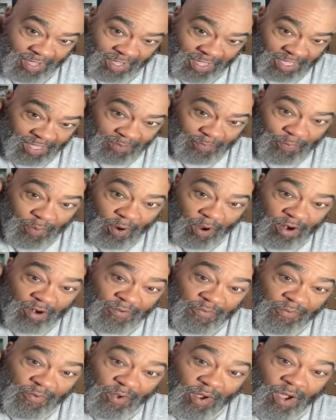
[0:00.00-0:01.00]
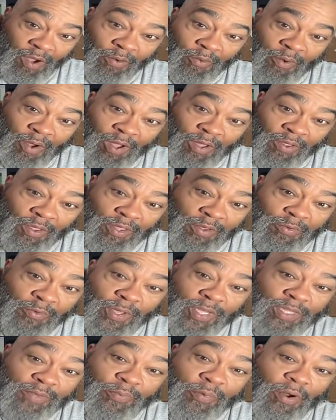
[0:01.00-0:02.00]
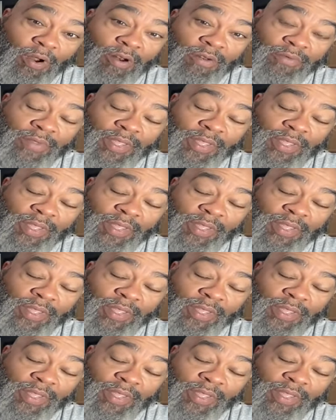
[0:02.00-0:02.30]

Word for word: It's part of uh, what it's it's part of